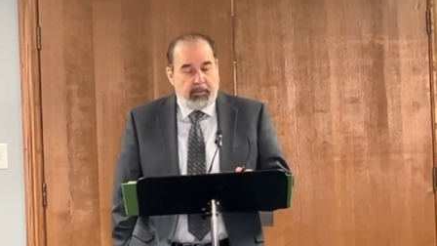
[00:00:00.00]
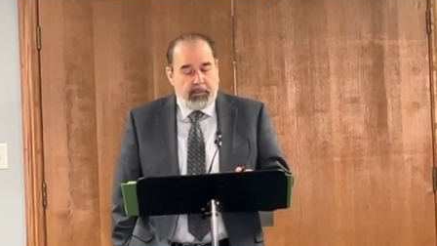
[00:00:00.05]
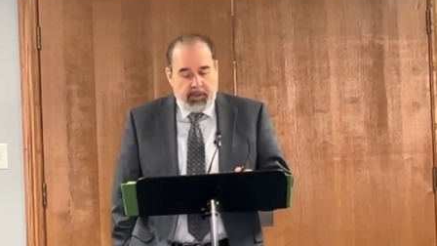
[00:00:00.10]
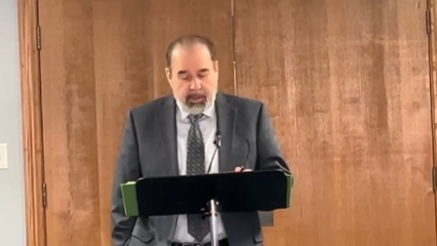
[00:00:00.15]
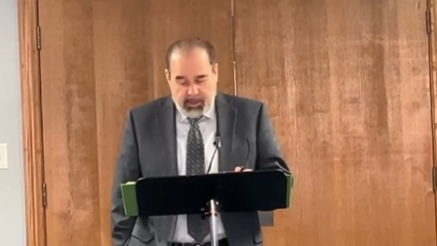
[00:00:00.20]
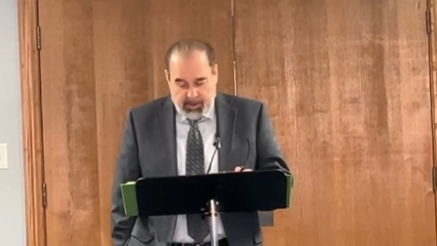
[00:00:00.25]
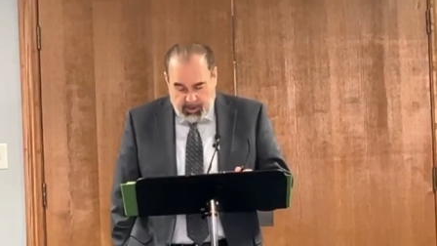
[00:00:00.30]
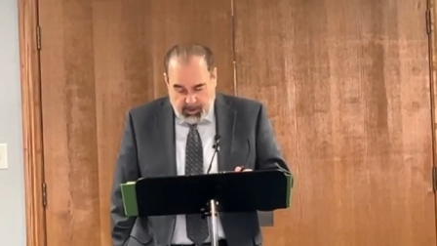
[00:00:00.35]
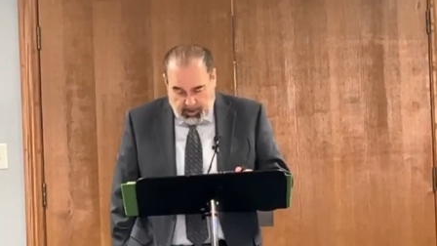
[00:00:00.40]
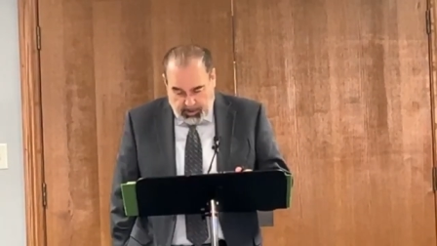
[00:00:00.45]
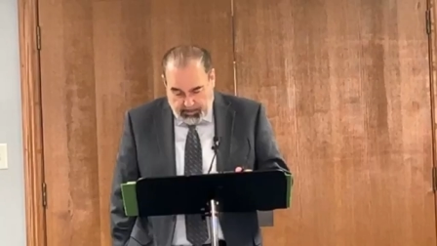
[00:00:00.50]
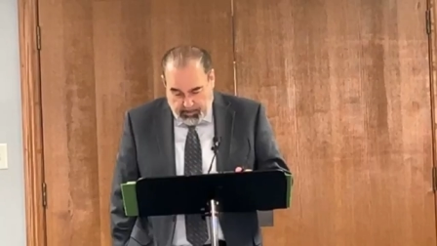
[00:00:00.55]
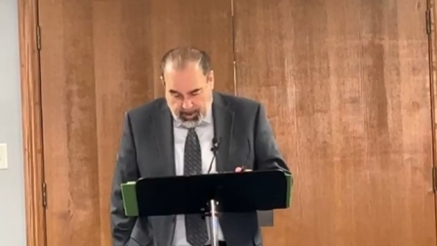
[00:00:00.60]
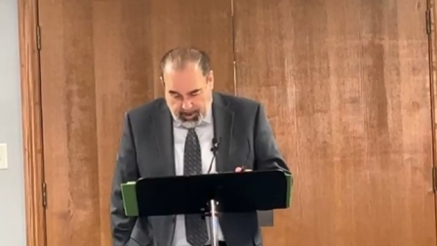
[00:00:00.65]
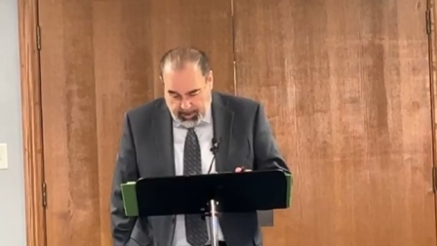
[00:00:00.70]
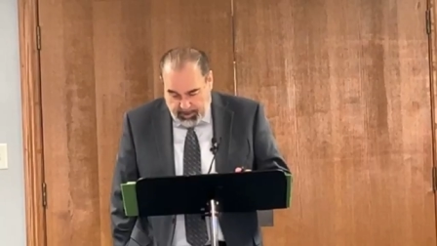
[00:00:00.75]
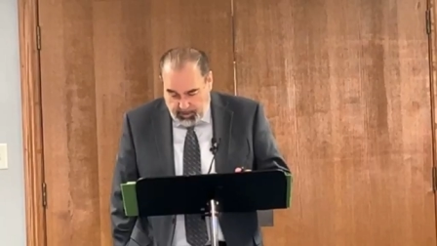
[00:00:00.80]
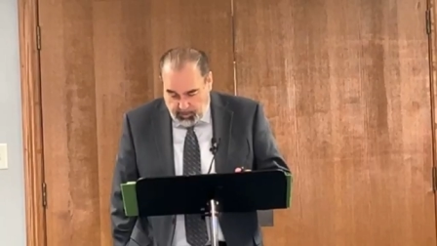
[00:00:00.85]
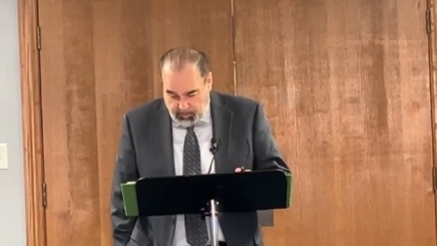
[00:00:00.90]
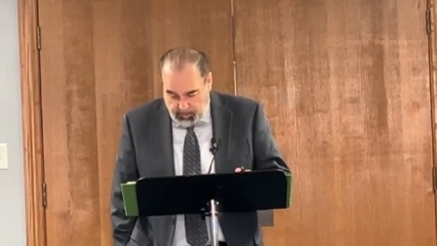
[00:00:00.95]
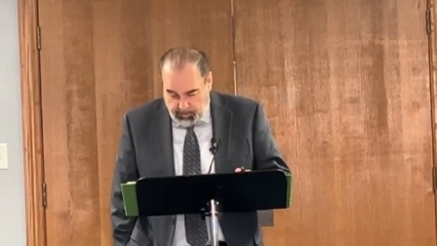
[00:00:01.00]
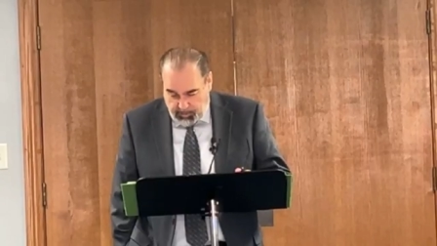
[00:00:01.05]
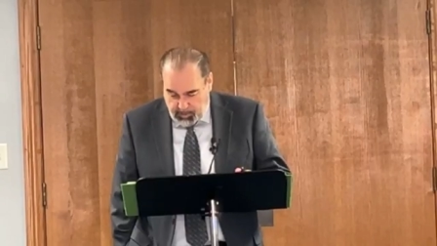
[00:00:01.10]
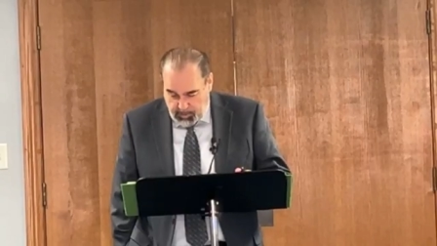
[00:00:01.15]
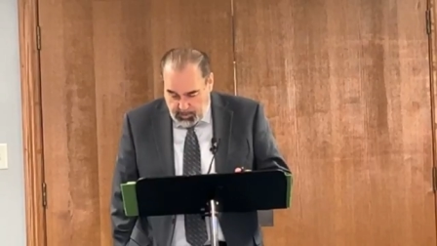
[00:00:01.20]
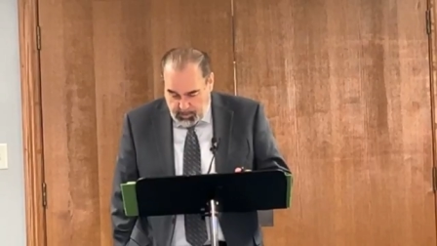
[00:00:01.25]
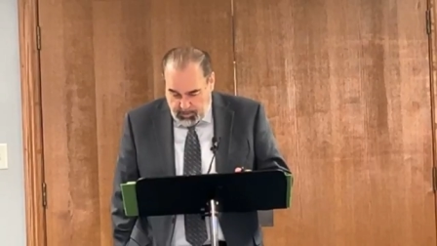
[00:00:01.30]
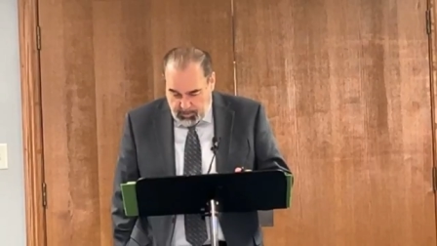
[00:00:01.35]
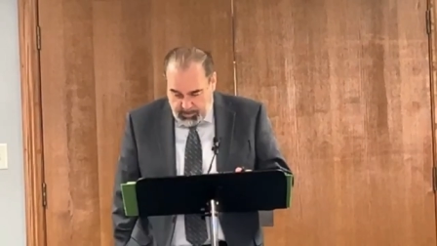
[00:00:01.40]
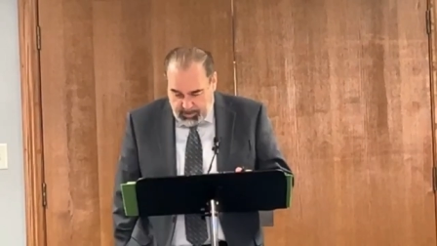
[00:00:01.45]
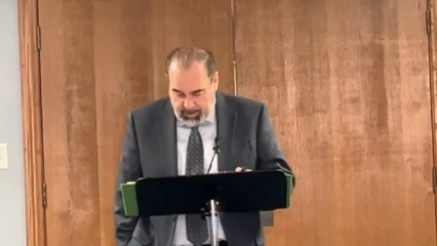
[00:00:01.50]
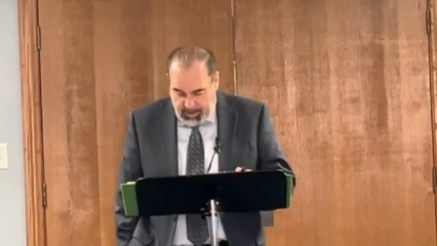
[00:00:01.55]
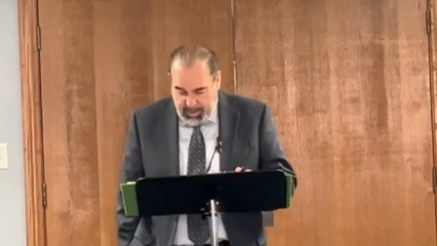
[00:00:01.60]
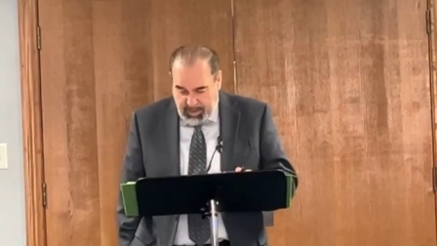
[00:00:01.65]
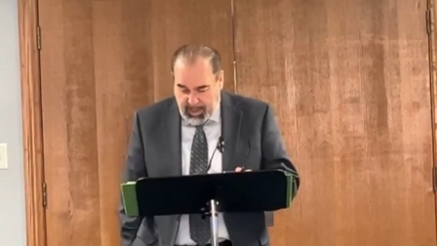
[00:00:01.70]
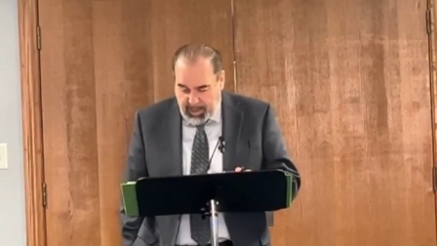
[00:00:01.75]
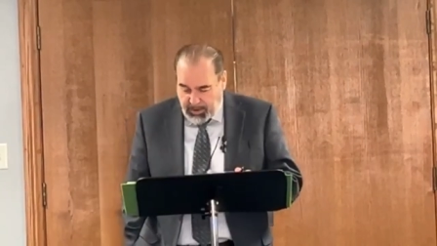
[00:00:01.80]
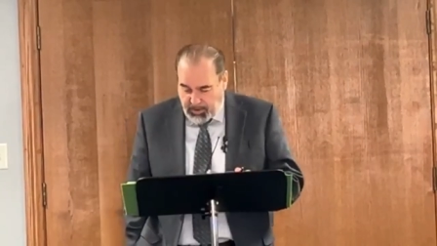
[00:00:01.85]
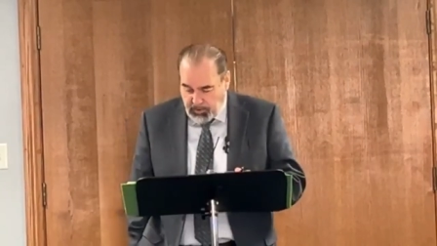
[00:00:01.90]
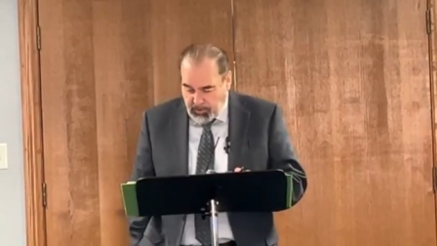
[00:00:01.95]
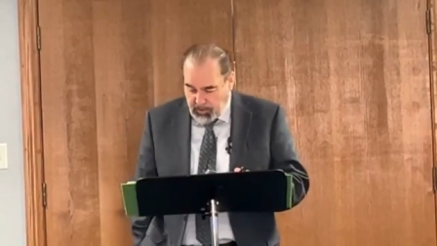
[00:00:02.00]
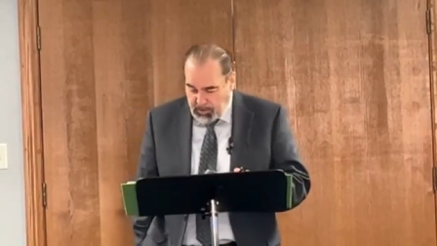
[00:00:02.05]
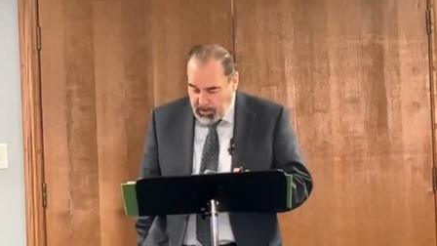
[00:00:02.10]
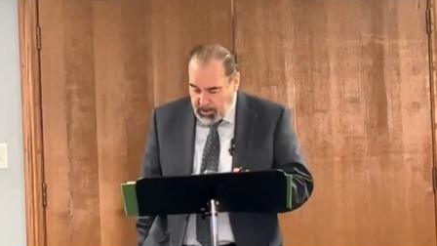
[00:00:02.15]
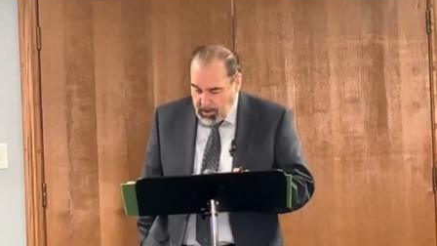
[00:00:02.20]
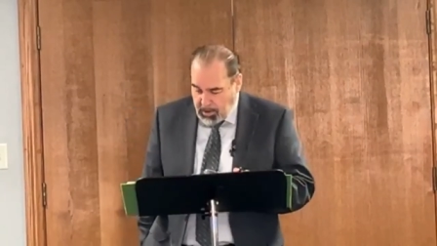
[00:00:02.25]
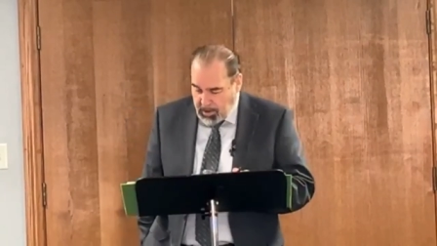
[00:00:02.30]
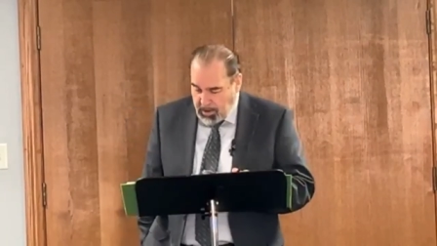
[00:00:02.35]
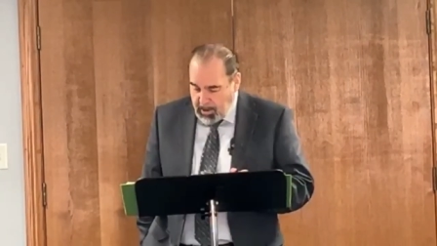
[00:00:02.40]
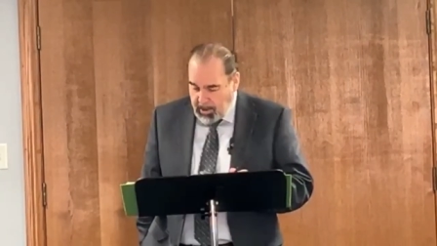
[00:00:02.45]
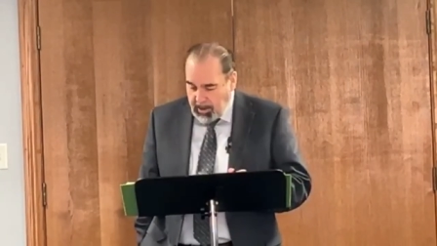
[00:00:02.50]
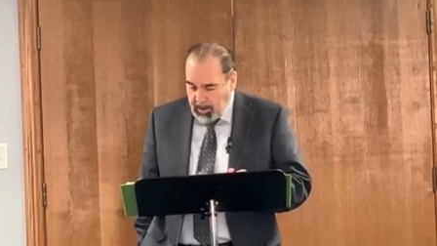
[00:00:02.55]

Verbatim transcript: then being young men or teenagers,